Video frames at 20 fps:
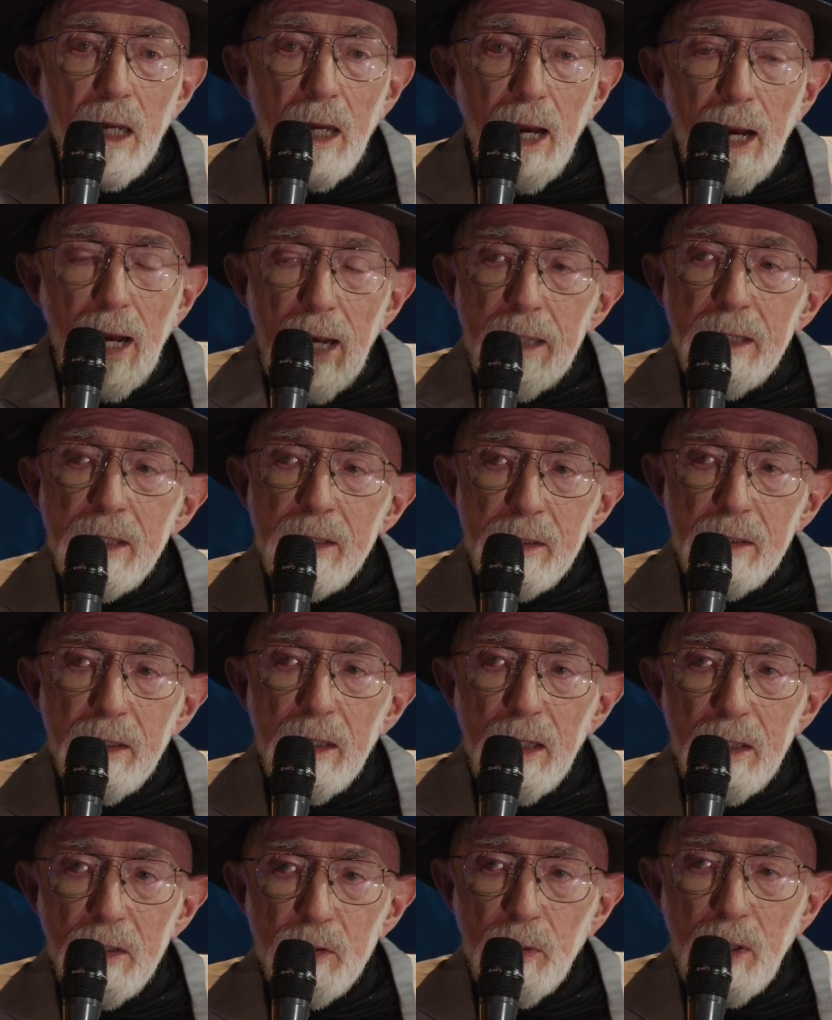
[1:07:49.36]

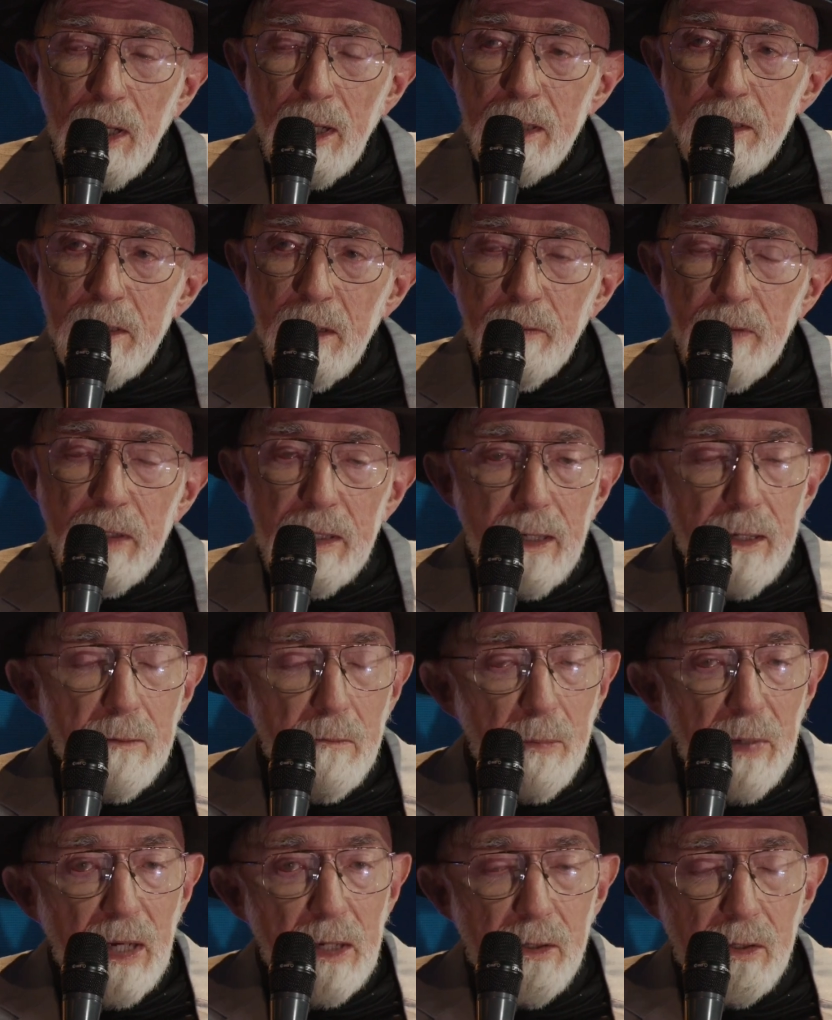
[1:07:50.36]
Einstein's relativity
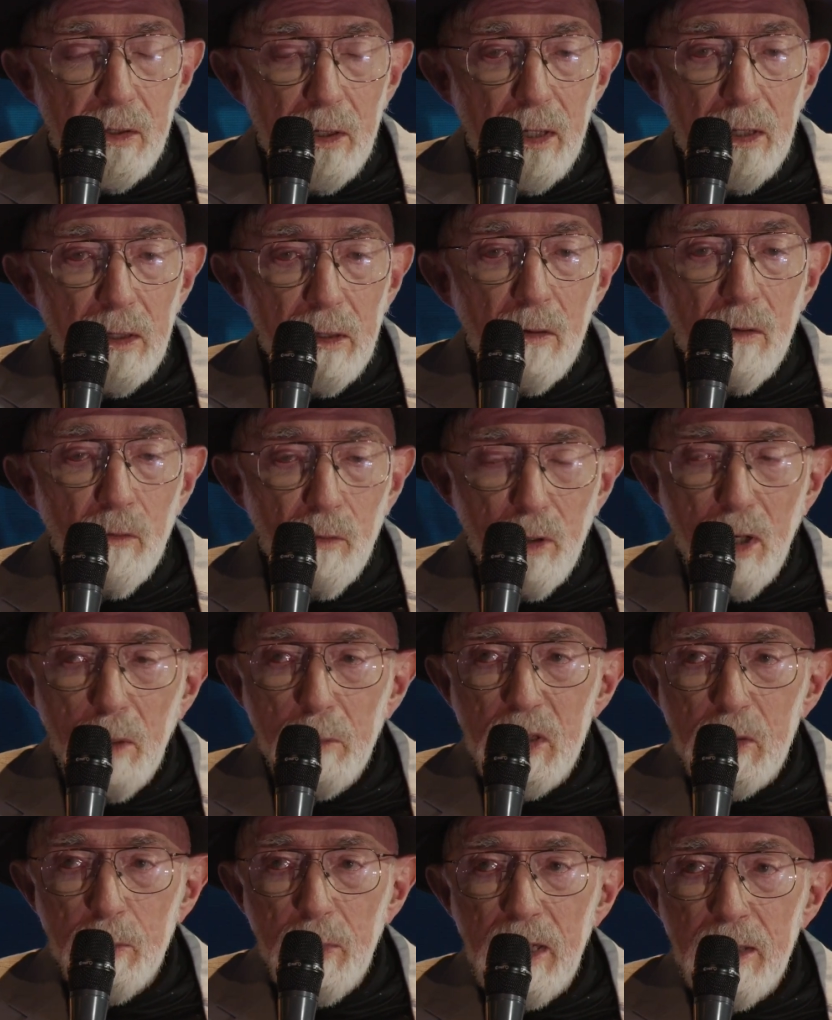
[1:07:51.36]
based on warped
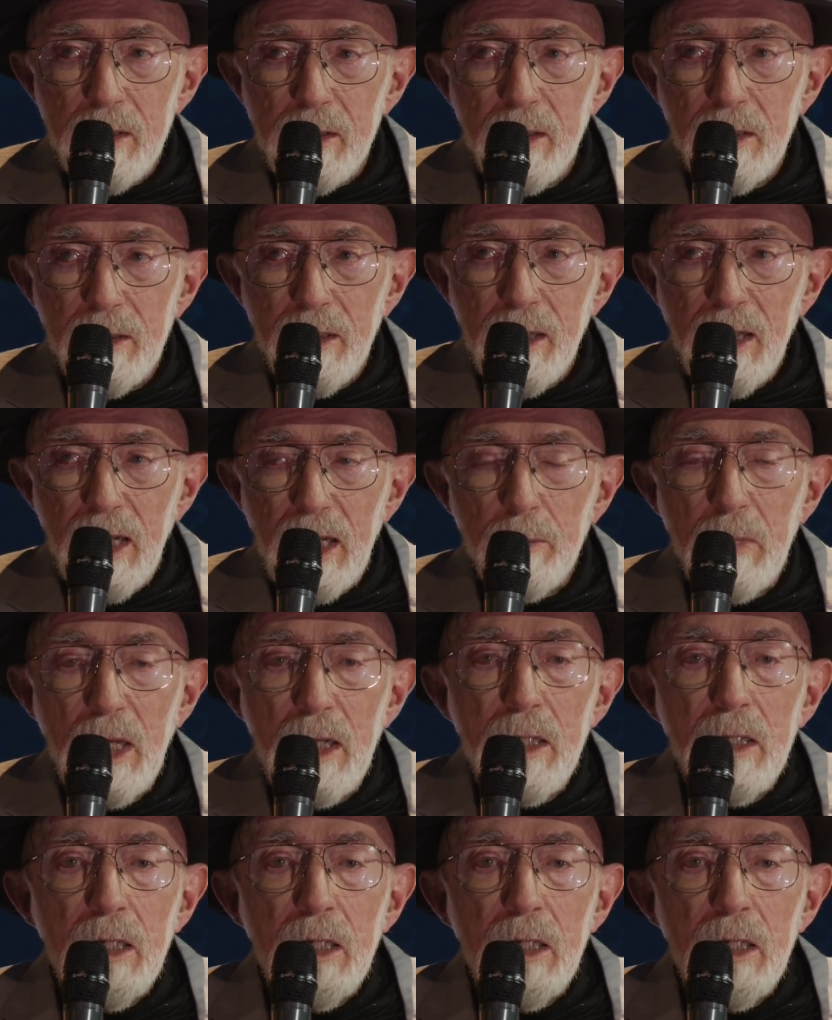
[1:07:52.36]
space and time